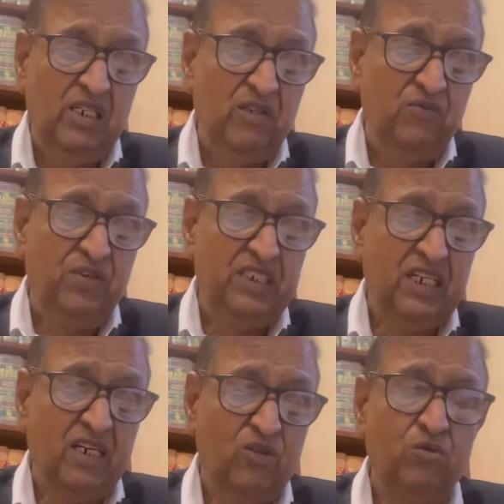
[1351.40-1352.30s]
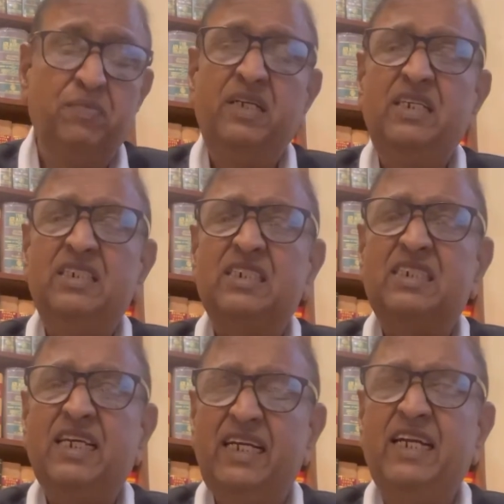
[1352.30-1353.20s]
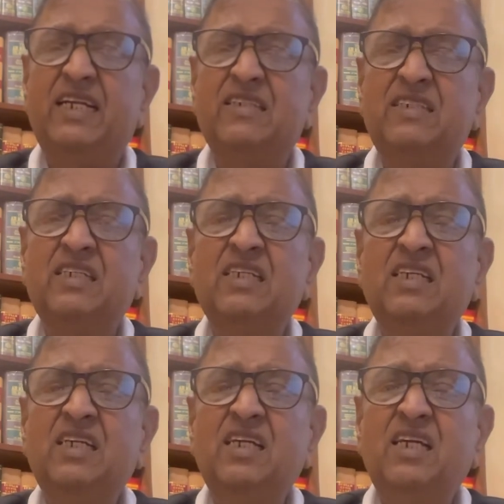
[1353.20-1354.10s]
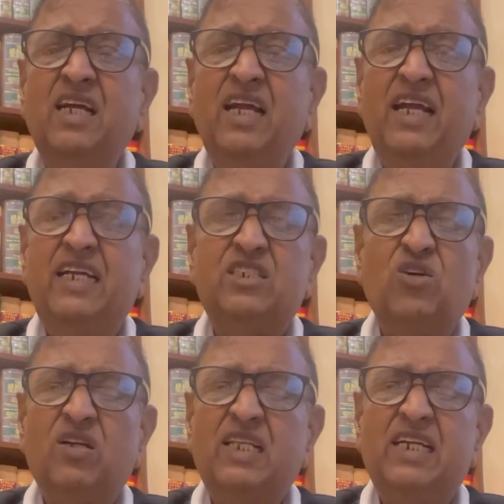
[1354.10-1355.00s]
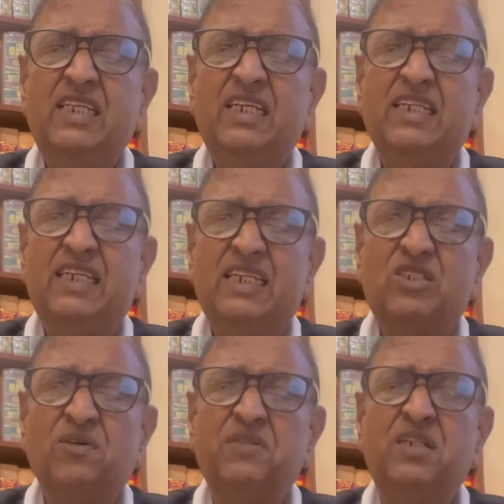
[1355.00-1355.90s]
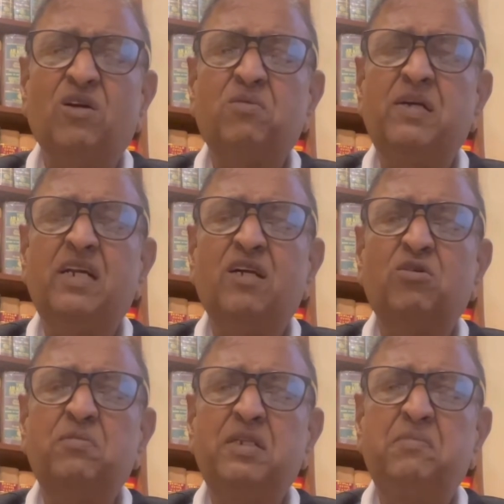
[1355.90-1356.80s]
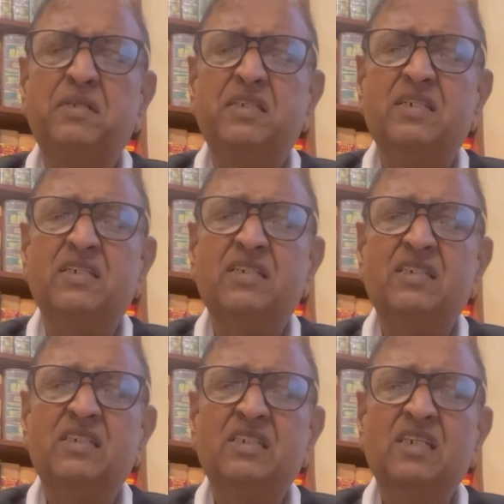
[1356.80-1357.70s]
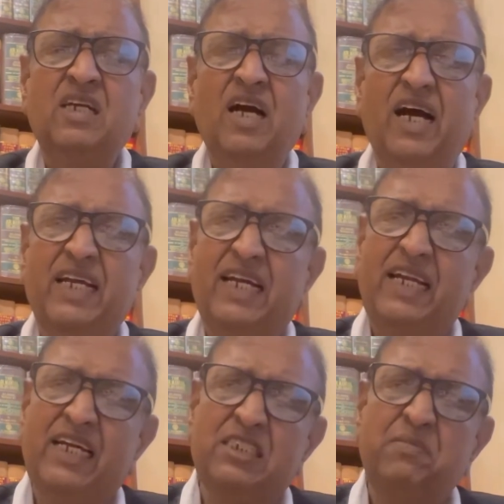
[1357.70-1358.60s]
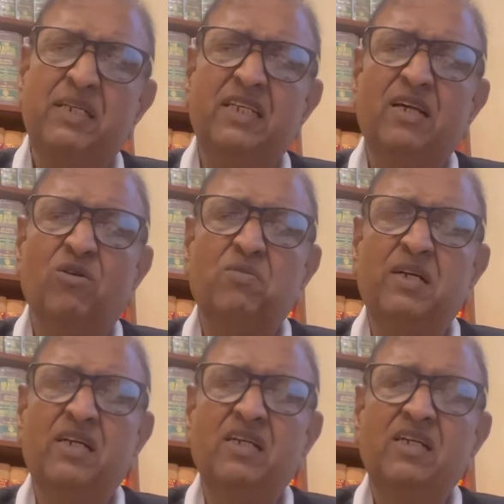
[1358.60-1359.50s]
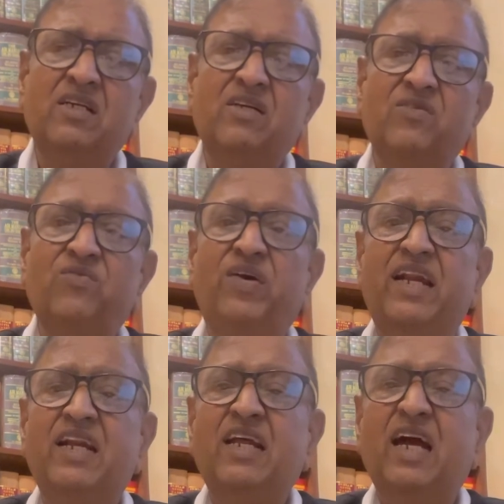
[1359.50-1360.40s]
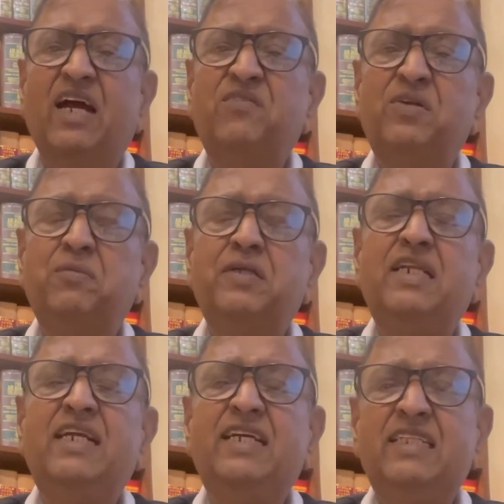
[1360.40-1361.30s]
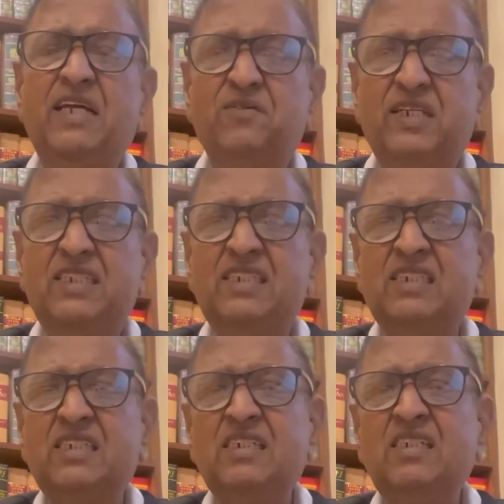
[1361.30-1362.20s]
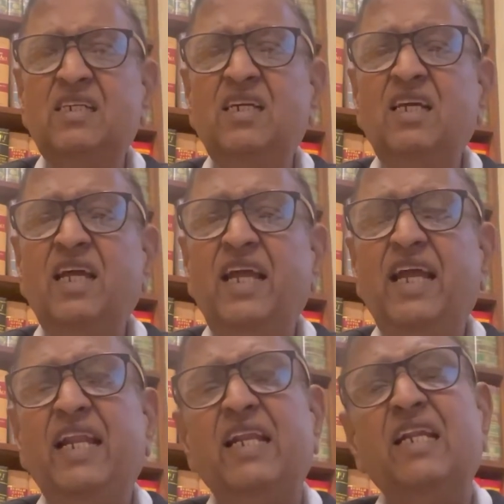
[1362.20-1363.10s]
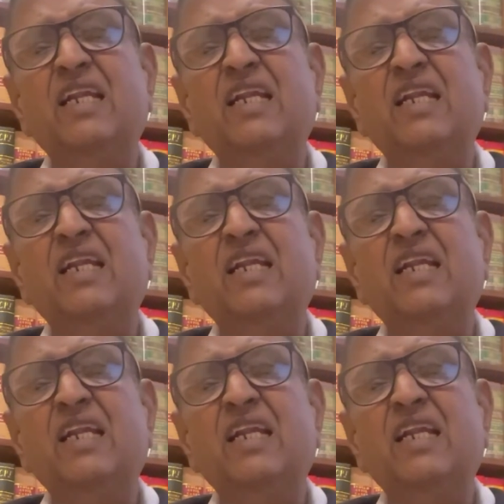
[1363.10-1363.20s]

which are to be stated. It is not that the contents of the document are to be repeated. I can exhibit the document when I will be leading the evidence. In